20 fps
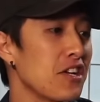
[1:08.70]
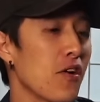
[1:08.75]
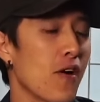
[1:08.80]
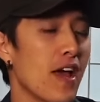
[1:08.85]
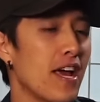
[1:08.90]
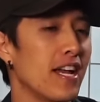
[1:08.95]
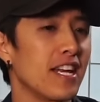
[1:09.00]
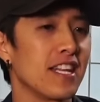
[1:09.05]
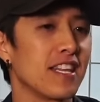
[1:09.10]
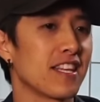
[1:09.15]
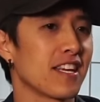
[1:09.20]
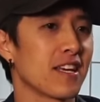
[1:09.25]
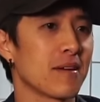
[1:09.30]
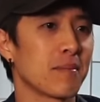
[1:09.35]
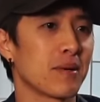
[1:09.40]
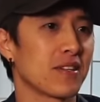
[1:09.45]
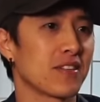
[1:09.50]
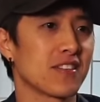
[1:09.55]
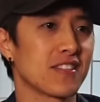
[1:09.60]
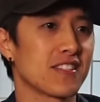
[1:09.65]
know anything
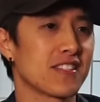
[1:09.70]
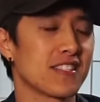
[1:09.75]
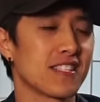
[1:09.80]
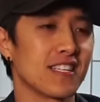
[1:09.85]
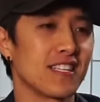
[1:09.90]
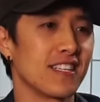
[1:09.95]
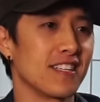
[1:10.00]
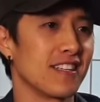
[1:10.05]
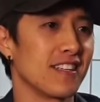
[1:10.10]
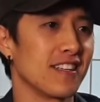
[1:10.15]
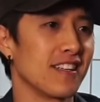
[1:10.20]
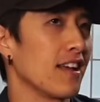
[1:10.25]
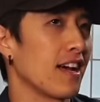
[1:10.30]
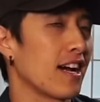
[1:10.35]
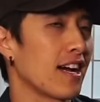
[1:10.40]
about this scene.